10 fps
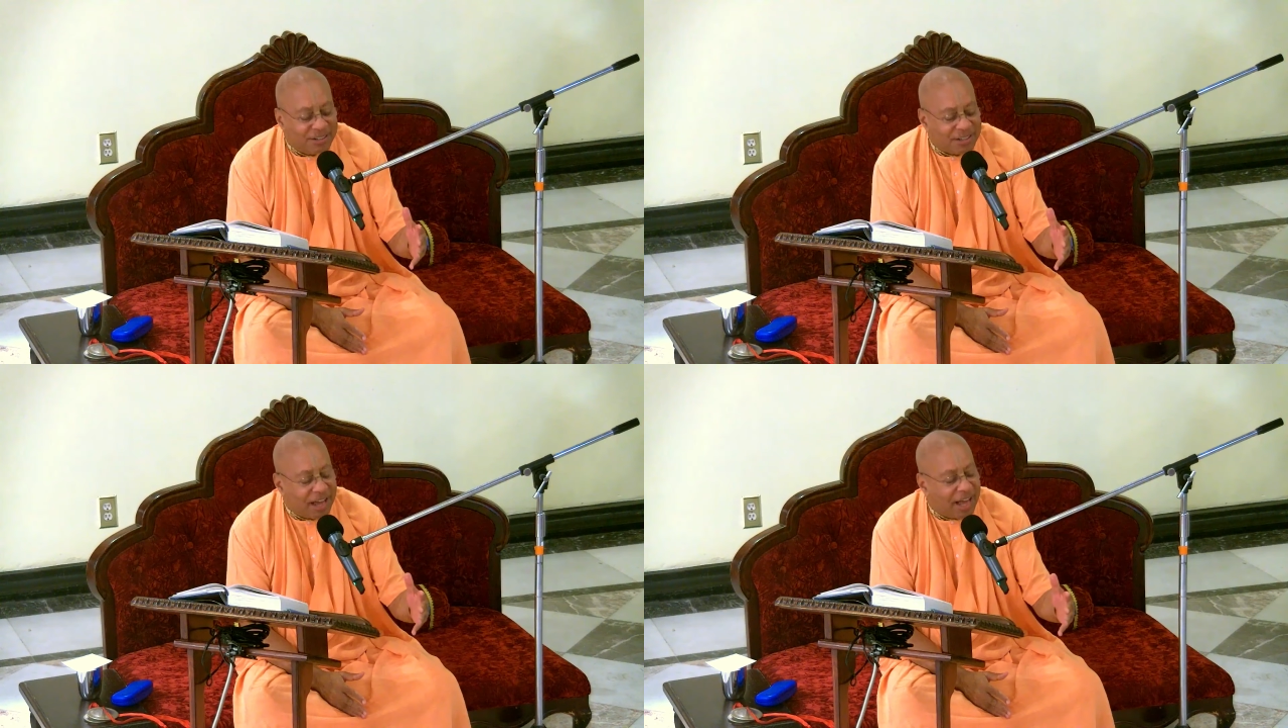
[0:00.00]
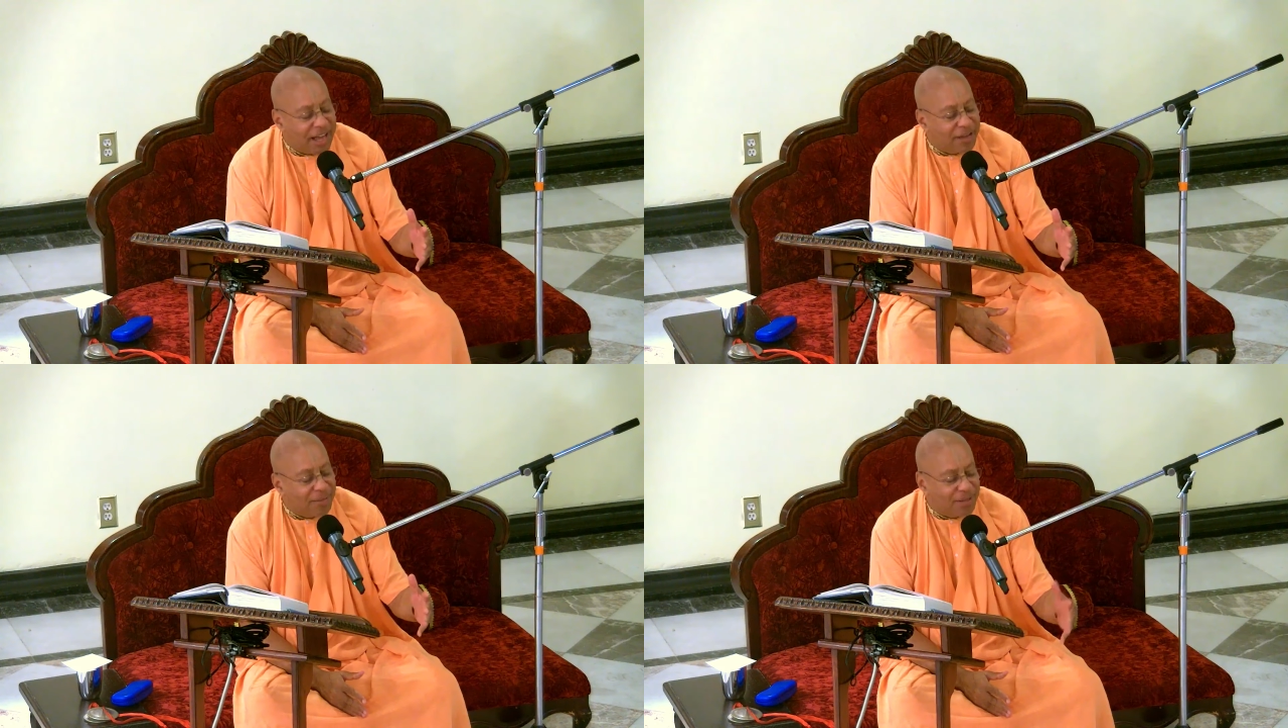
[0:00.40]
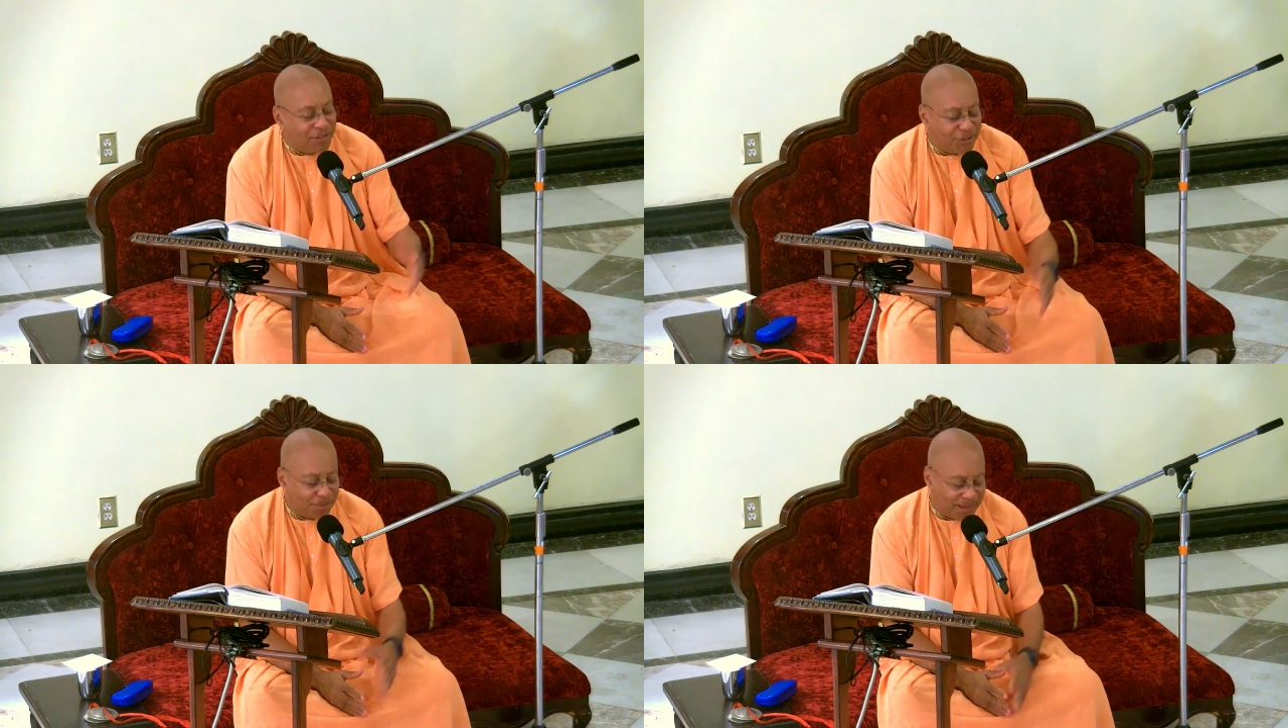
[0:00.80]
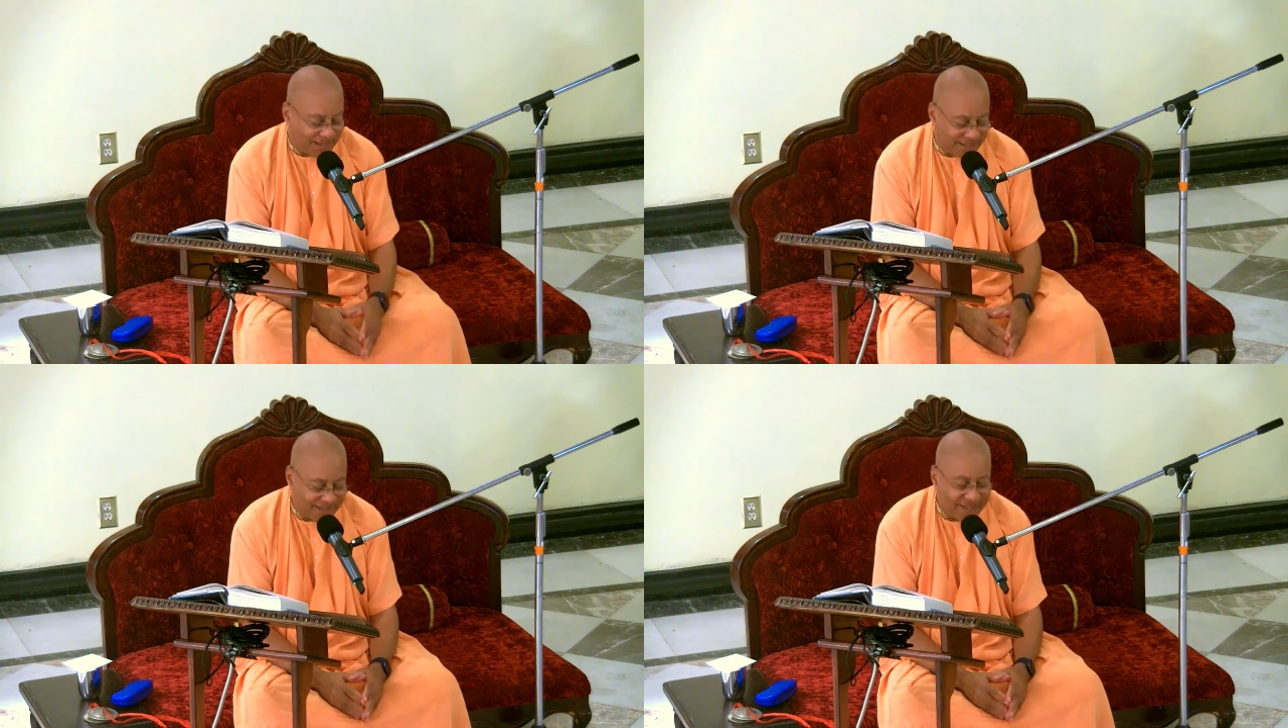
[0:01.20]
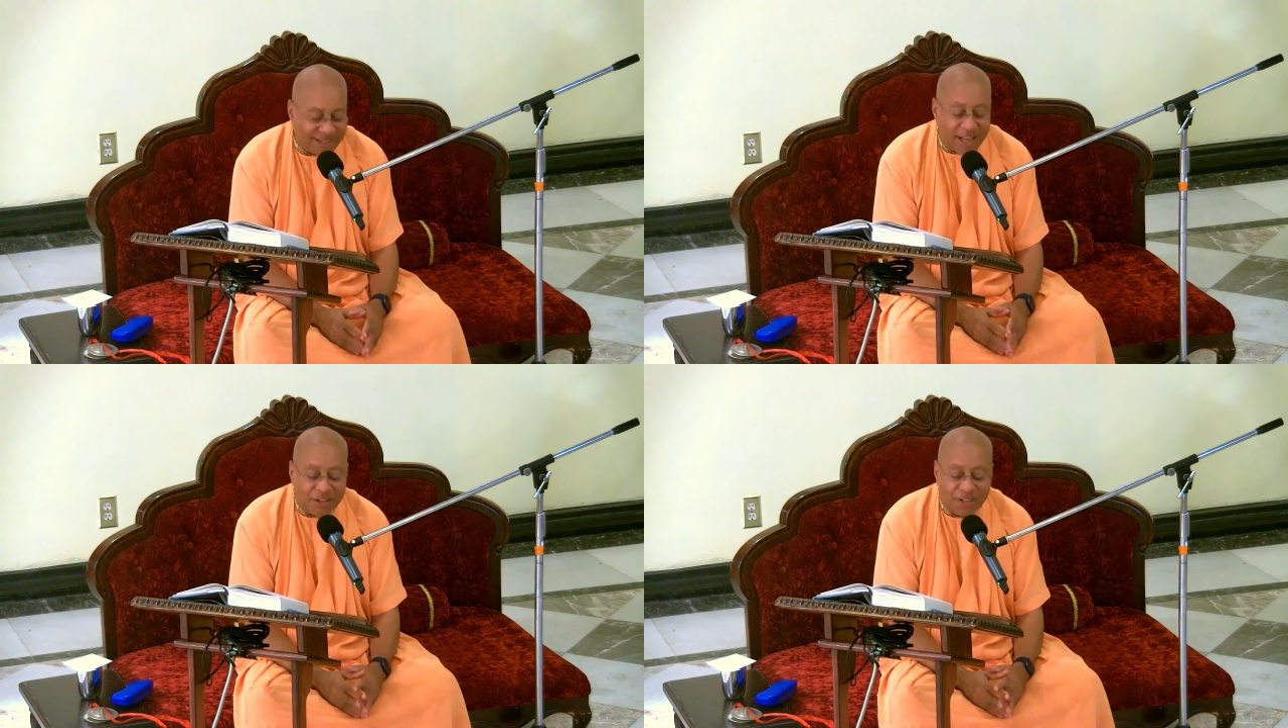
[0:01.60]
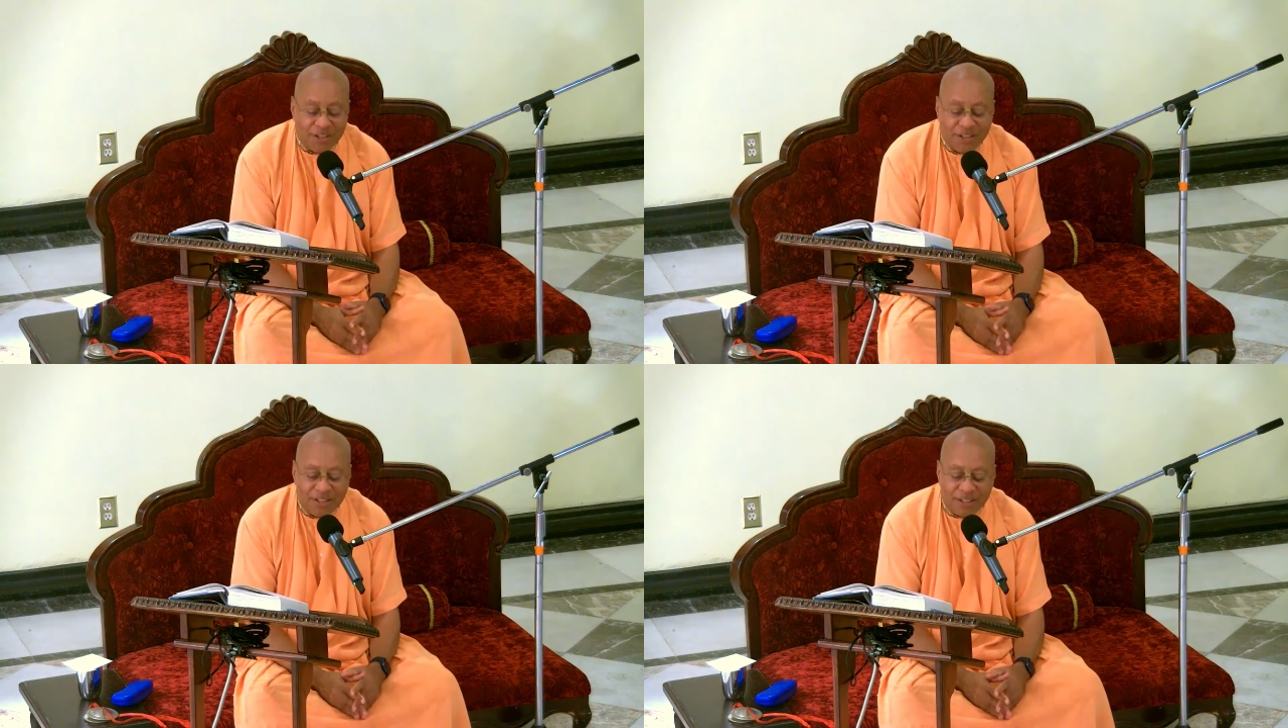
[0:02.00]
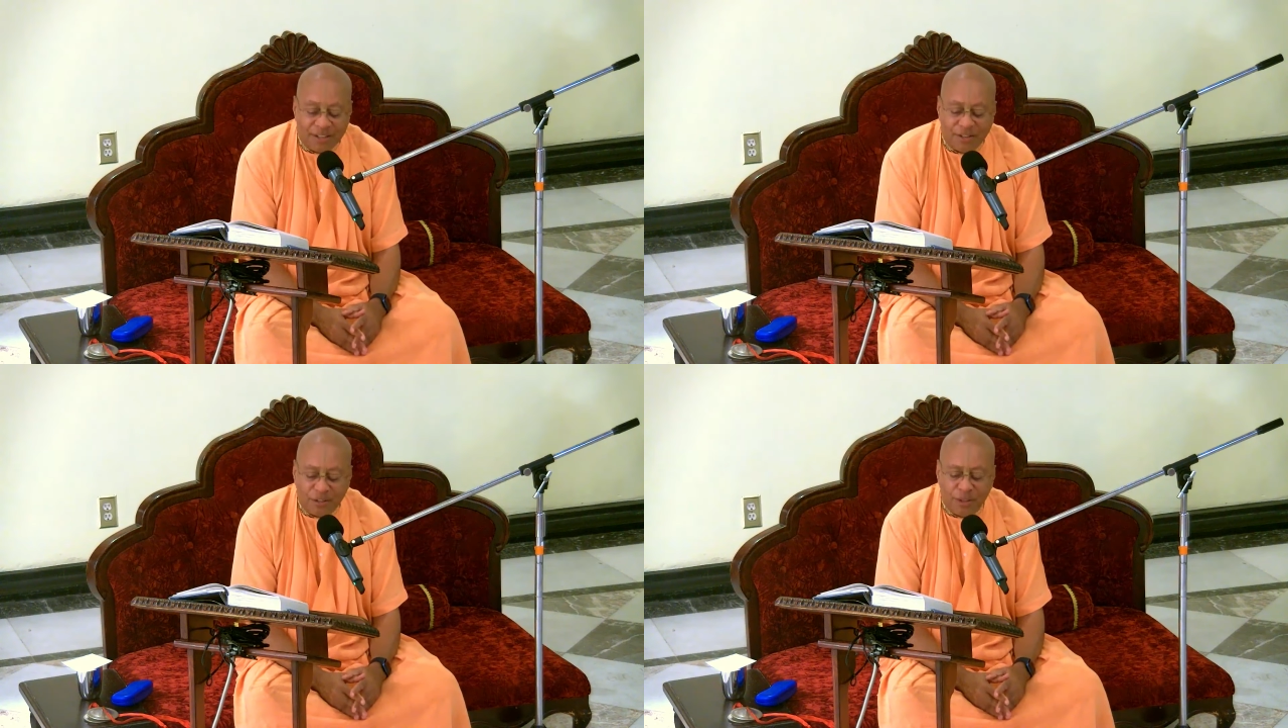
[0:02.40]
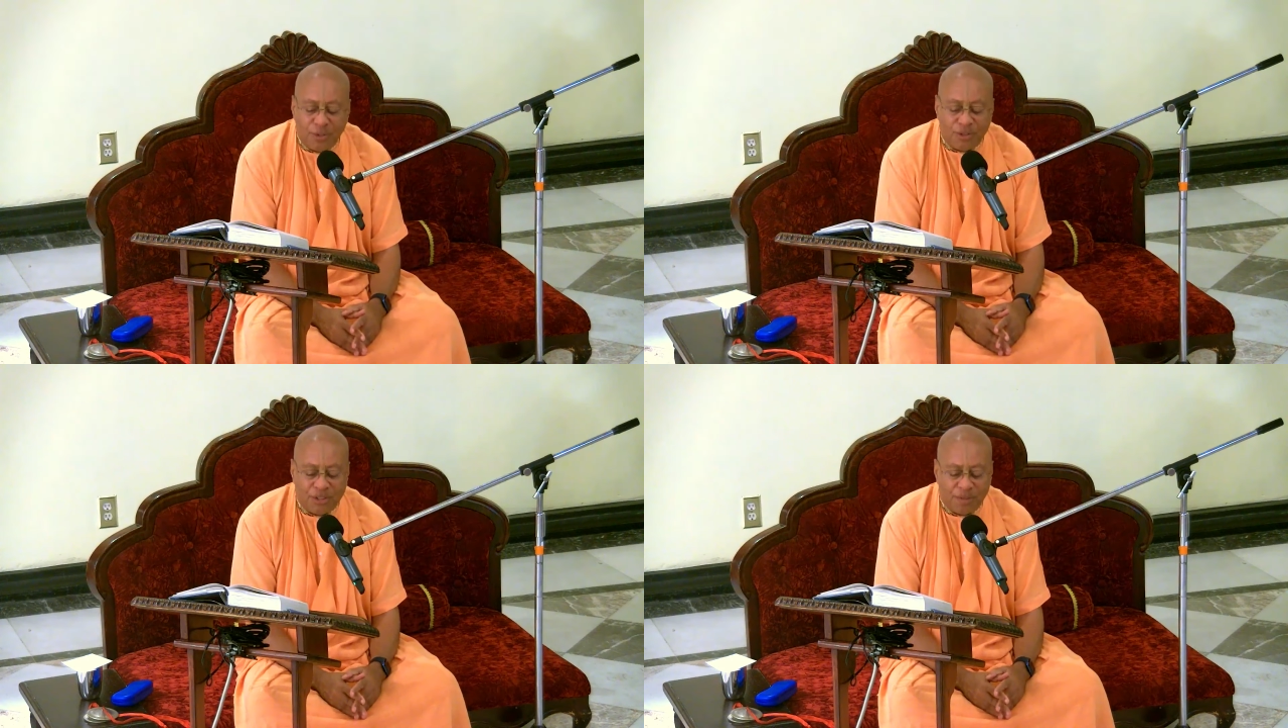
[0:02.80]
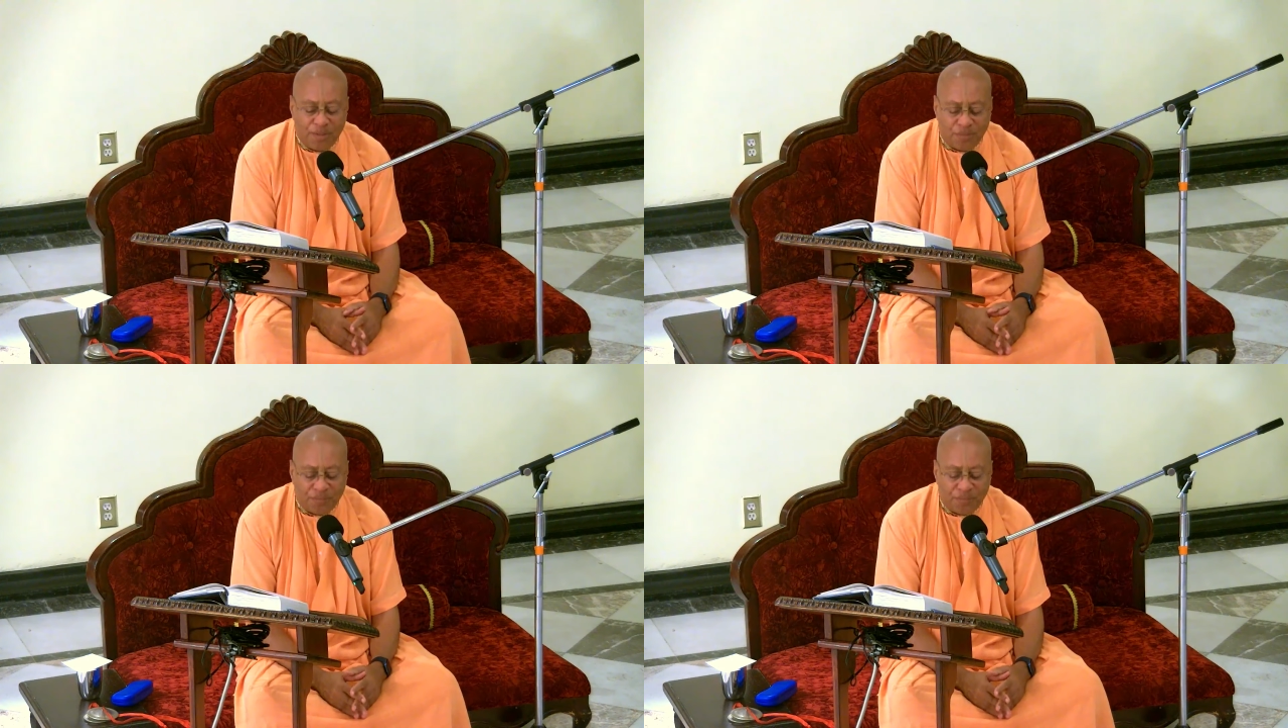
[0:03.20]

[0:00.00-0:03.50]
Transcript: time and space. That's the conclusion